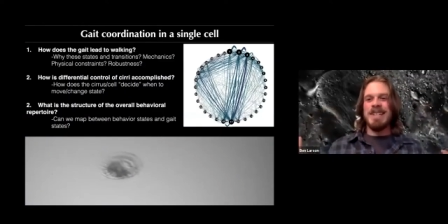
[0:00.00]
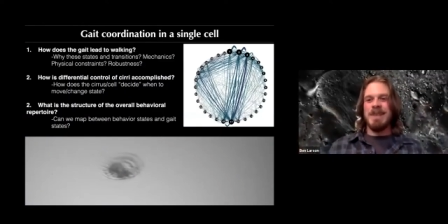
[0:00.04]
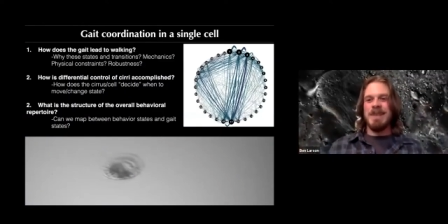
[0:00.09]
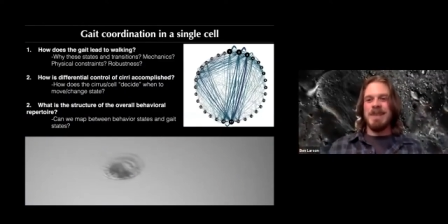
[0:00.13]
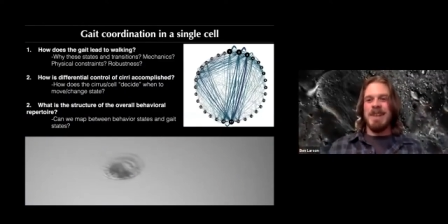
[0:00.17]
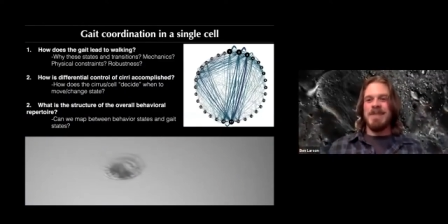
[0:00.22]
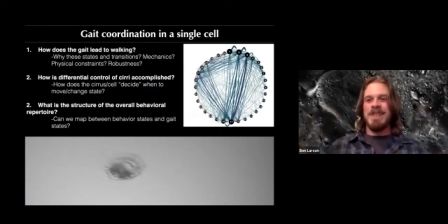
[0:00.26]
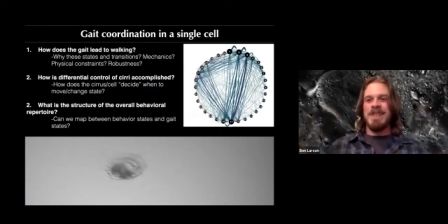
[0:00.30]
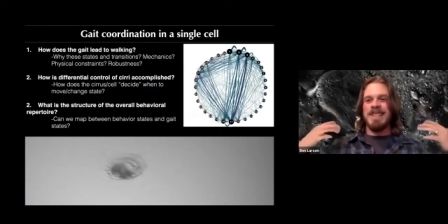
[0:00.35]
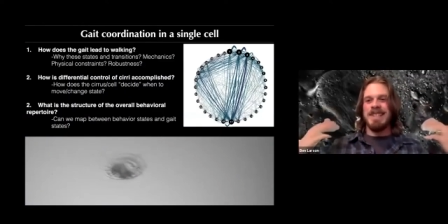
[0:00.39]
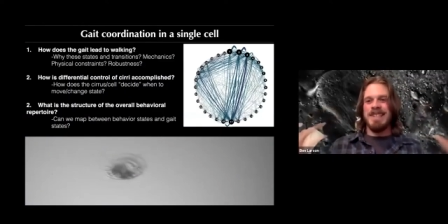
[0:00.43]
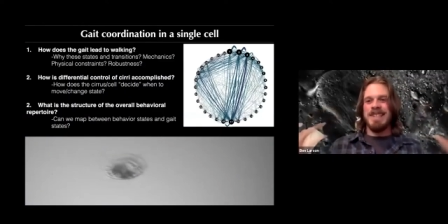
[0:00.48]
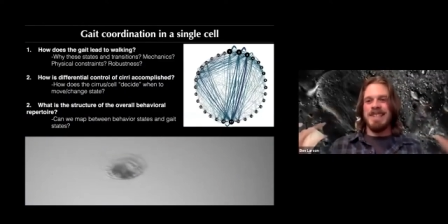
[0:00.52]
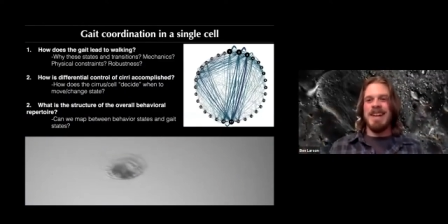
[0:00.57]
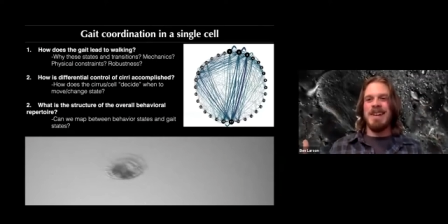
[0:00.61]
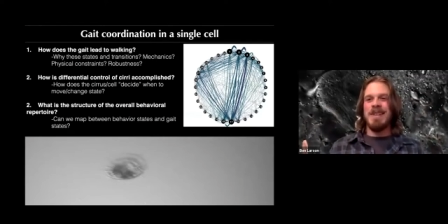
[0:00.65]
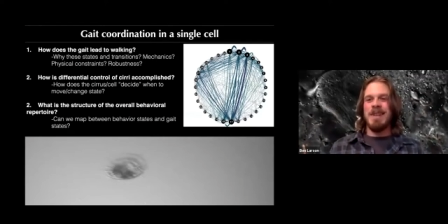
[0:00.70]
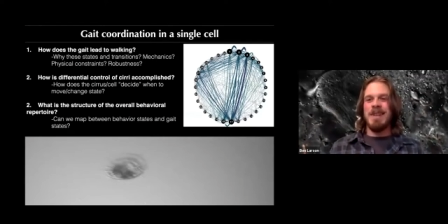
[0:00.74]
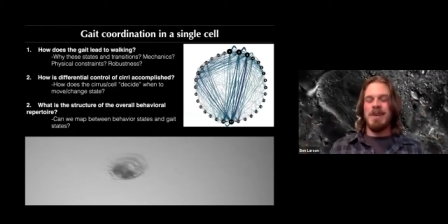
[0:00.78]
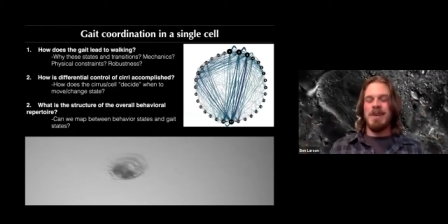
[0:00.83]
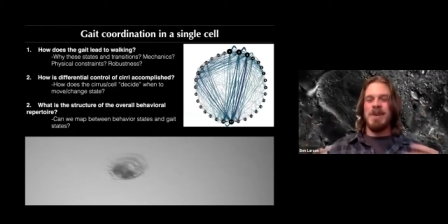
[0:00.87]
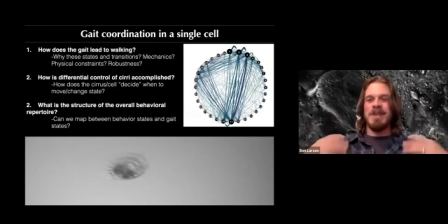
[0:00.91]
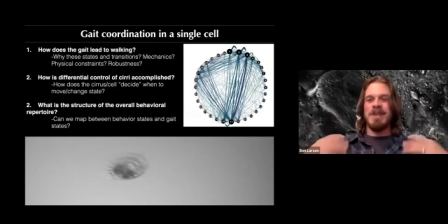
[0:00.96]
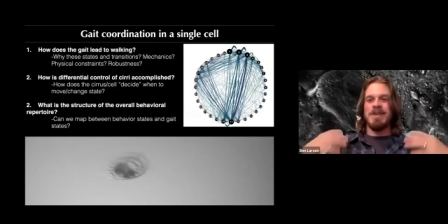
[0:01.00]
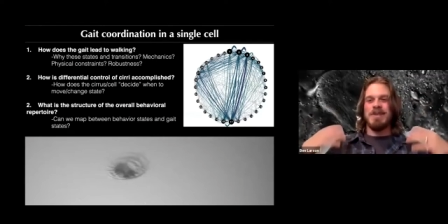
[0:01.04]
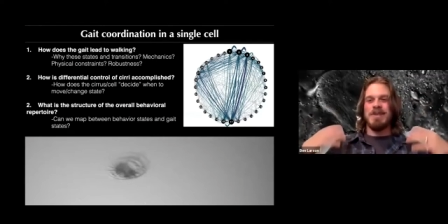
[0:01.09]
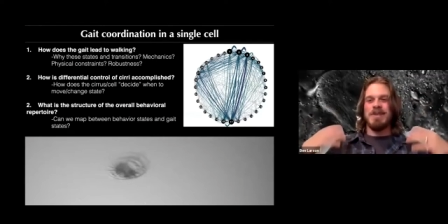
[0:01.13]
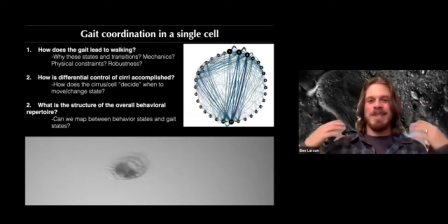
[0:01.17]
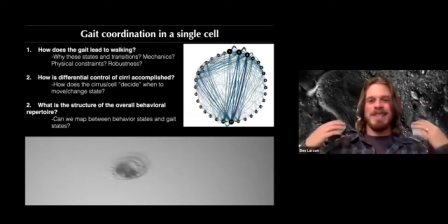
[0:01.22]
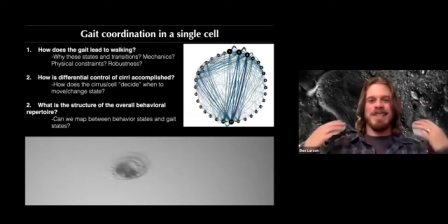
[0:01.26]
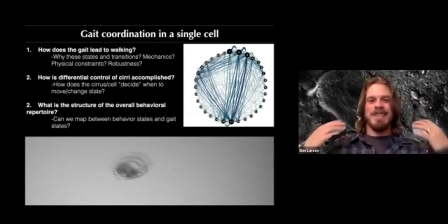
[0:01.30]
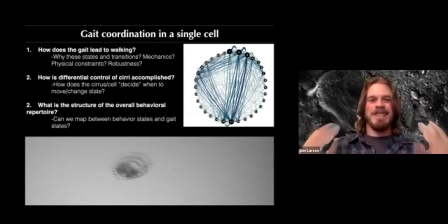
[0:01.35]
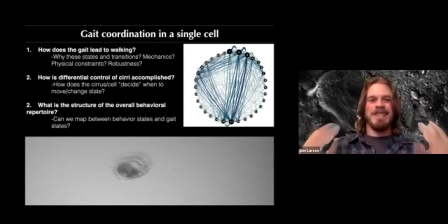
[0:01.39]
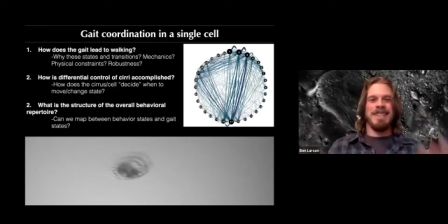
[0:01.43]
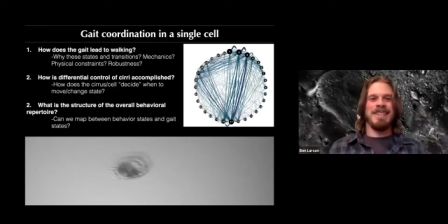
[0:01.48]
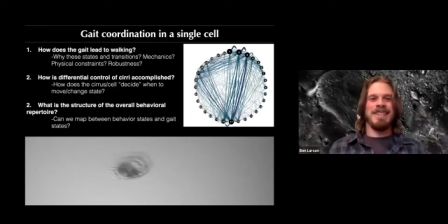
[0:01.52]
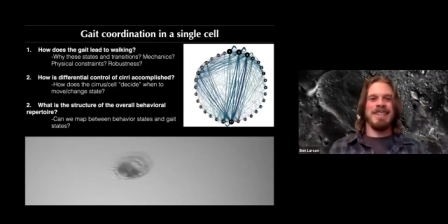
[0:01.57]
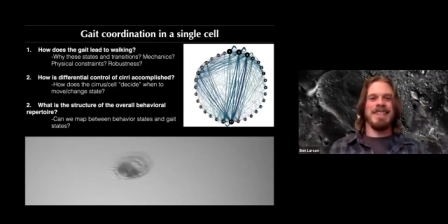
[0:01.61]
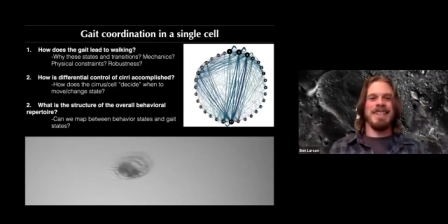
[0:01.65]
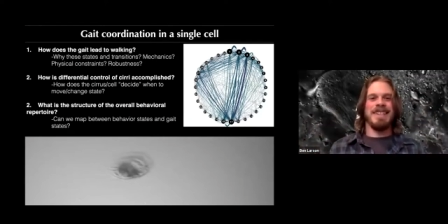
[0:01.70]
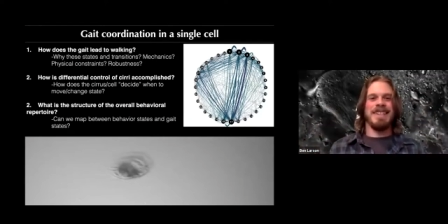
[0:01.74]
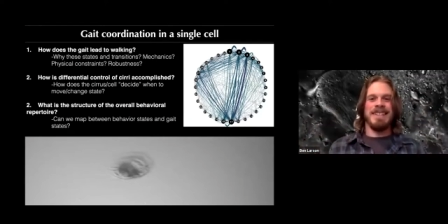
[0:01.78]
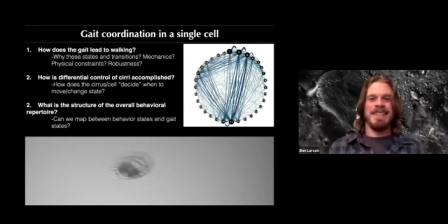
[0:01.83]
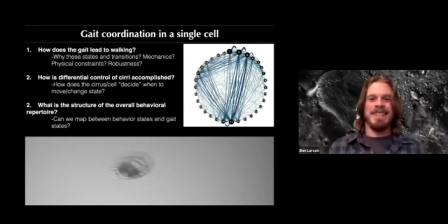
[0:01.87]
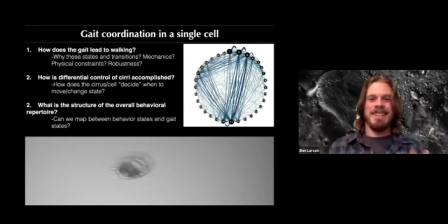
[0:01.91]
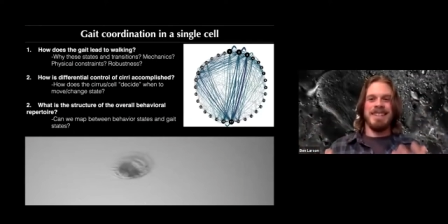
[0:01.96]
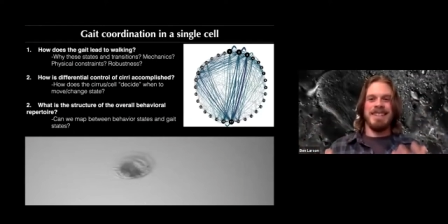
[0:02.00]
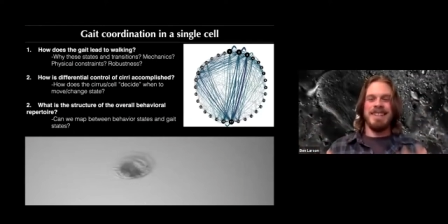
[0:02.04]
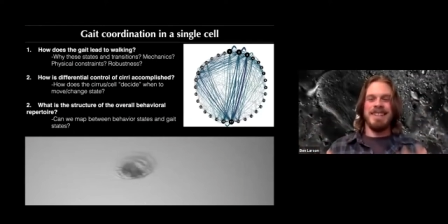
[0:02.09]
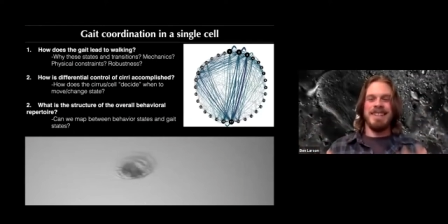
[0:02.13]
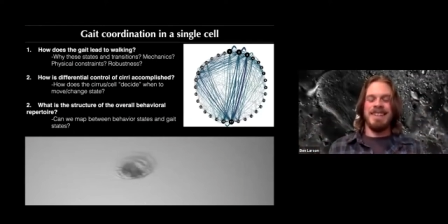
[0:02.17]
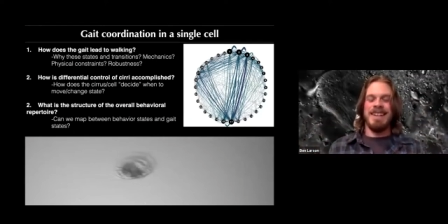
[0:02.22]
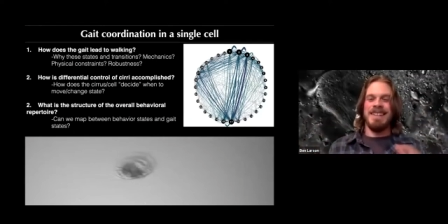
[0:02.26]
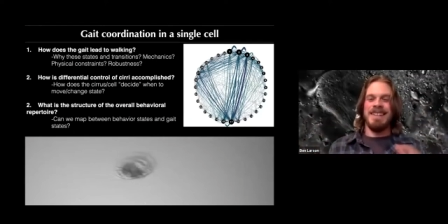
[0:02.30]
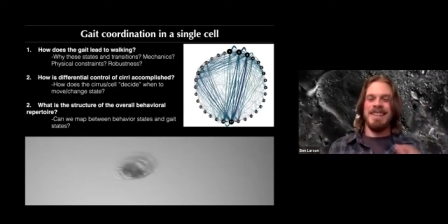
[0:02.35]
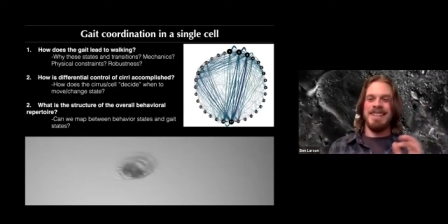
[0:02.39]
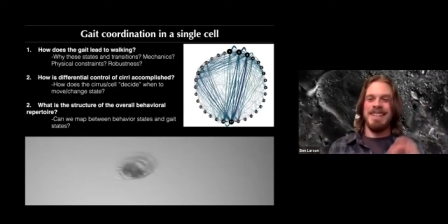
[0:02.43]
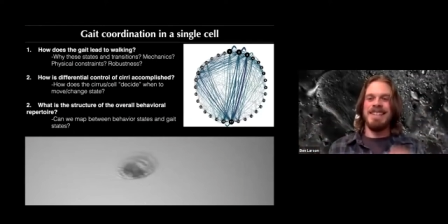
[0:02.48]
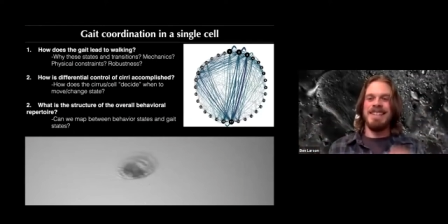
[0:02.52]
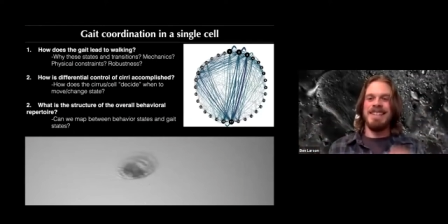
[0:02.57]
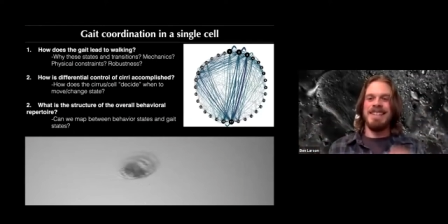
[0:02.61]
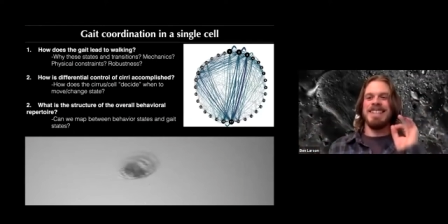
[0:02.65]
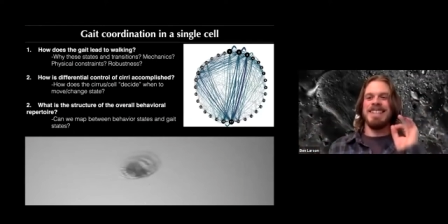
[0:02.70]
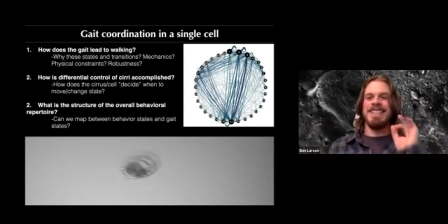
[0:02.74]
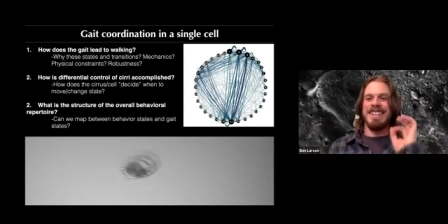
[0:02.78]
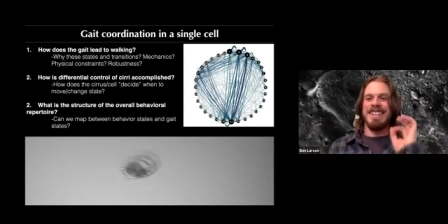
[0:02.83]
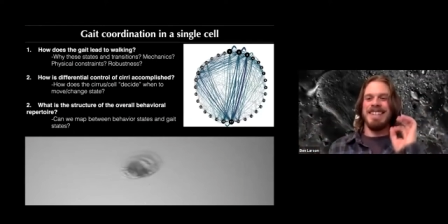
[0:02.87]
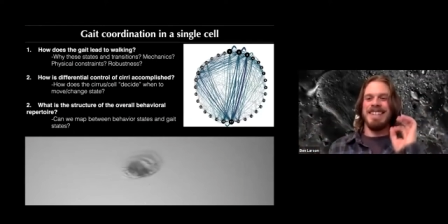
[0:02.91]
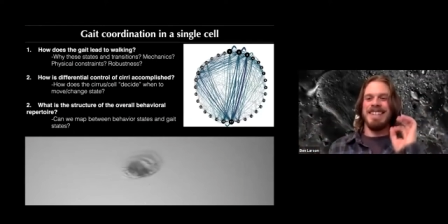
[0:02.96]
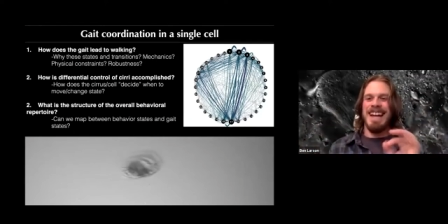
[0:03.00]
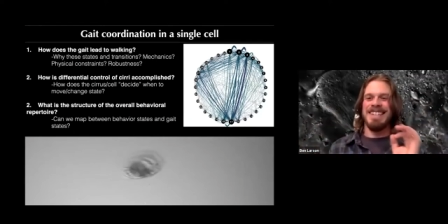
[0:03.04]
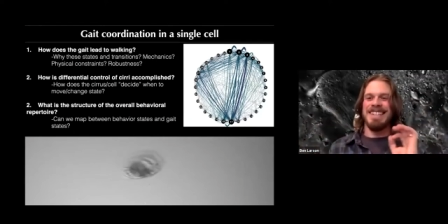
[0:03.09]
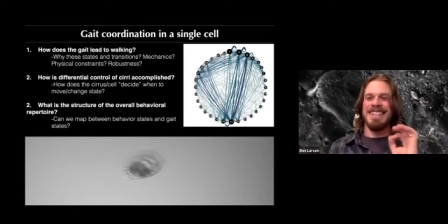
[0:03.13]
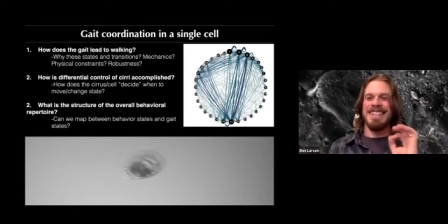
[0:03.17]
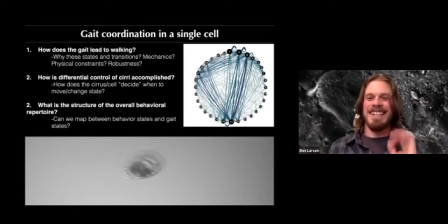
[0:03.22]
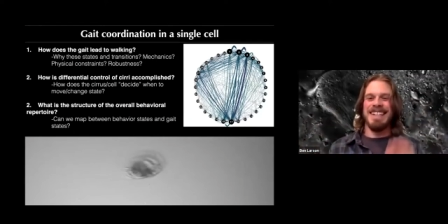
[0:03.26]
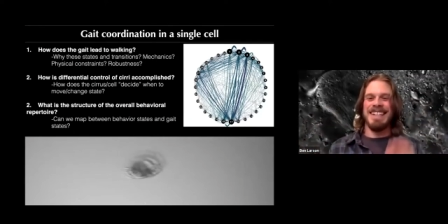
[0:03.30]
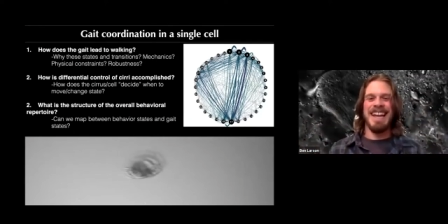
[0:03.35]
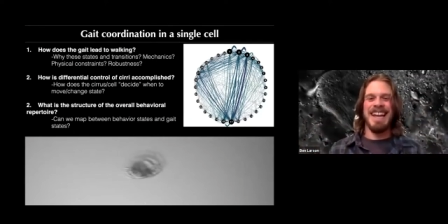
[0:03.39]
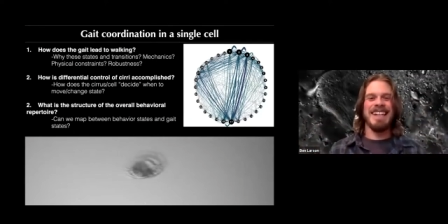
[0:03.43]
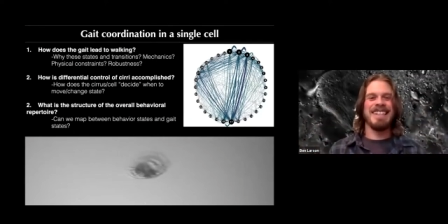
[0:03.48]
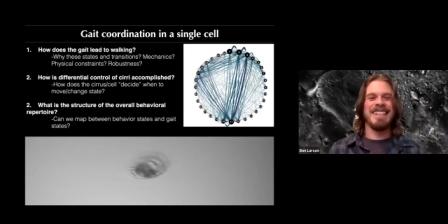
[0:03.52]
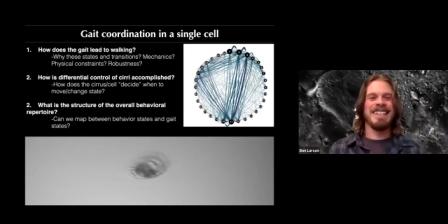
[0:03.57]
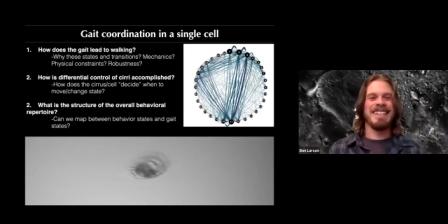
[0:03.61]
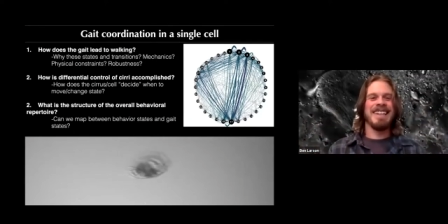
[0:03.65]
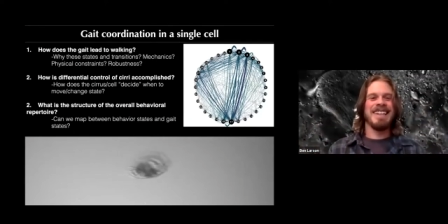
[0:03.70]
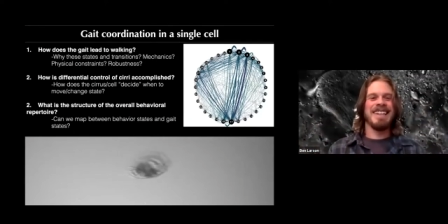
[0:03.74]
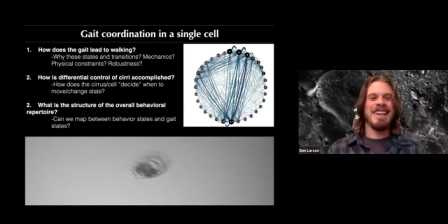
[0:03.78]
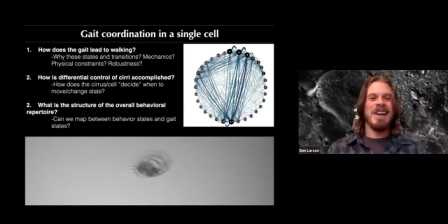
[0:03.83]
we have the cell that walks with a st- st- cyclic stochastic gait.